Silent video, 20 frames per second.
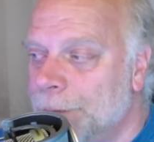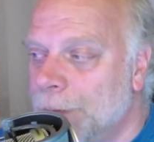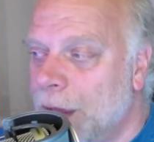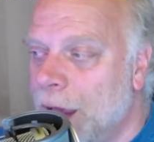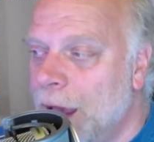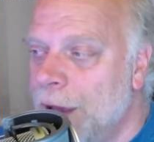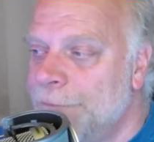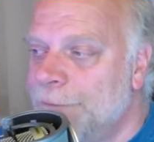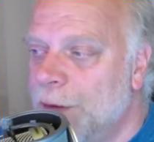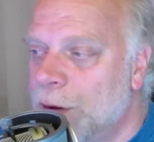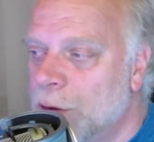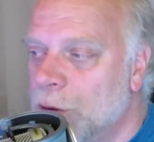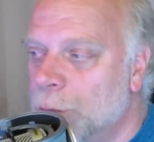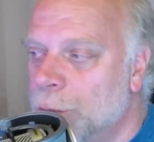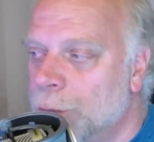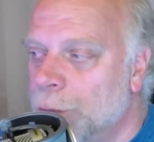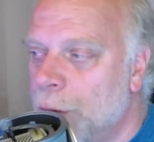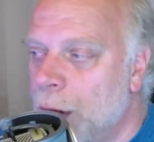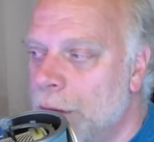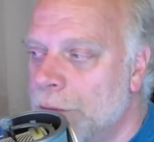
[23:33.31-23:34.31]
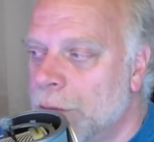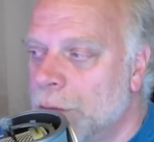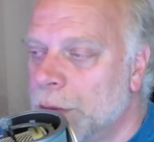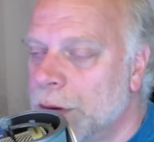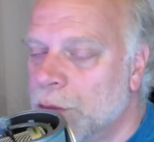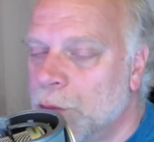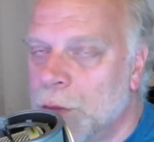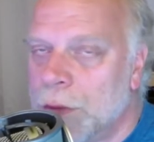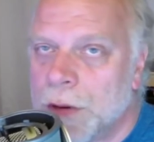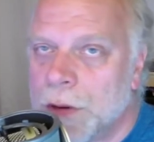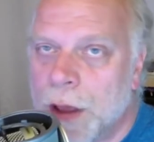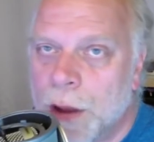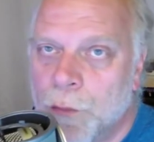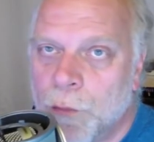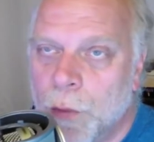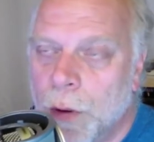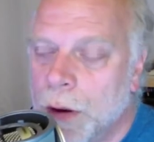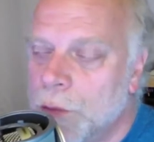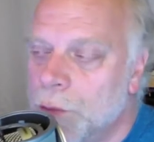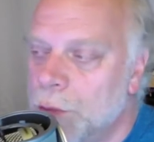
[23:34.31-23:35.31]
iPhoto probably will not
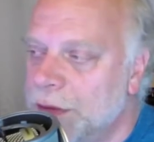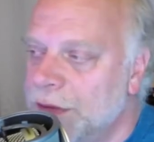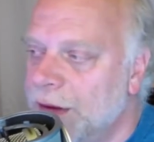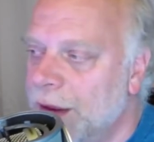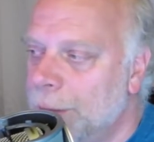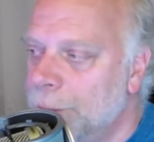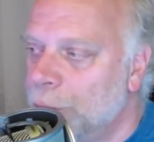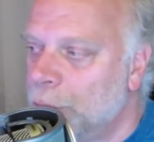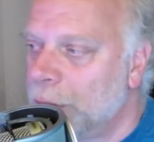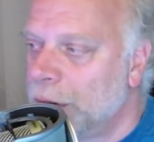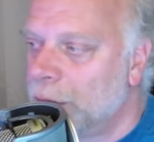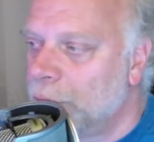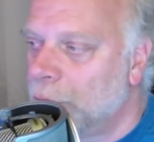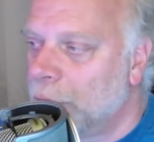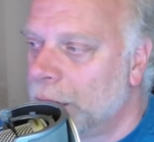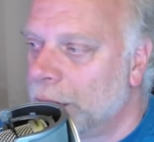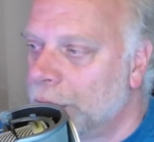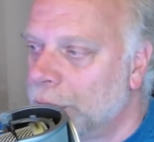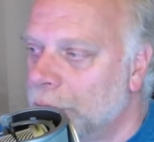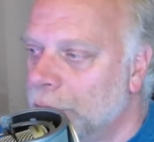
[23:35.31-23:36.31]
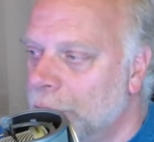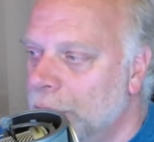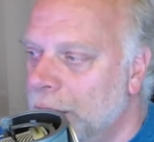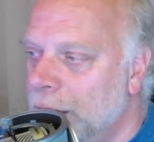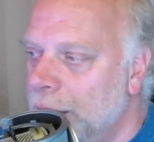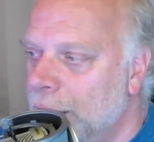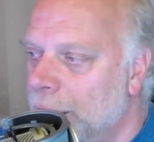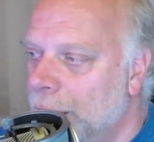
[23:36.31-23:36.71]
work with 10.13.